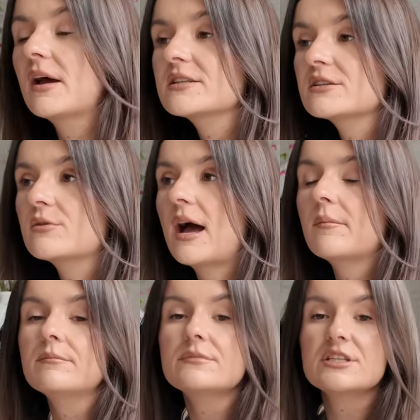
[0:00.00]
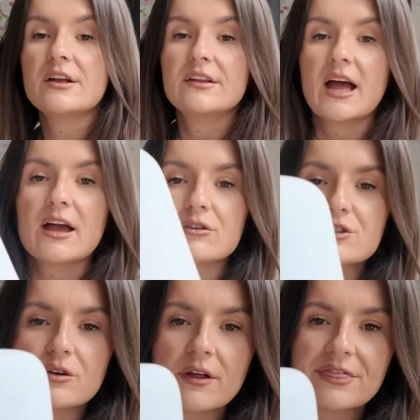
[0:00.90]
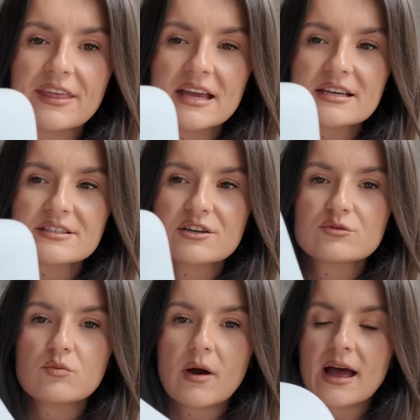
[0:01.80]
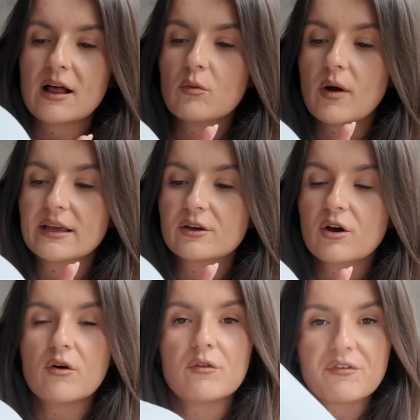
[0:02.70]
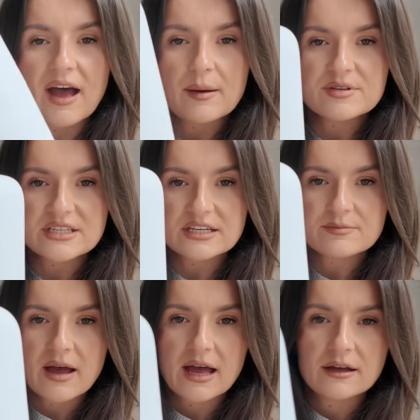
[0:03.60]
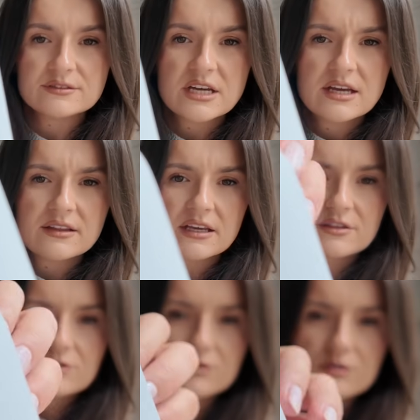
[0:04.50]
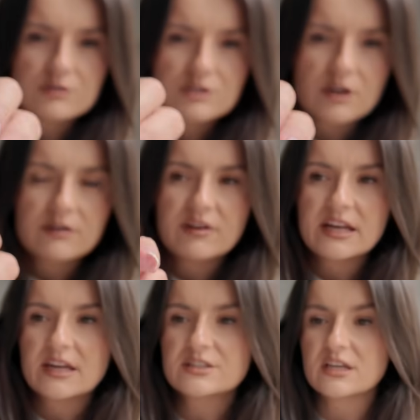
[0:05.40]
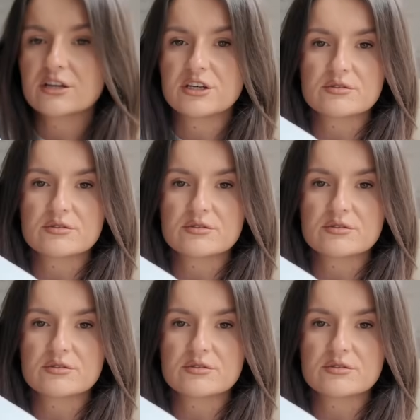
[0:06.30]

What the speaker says: Maxx, that's what happens. I also got this as well, white and gold vibe, £6. I think it's gorgeous, got a really nice texture.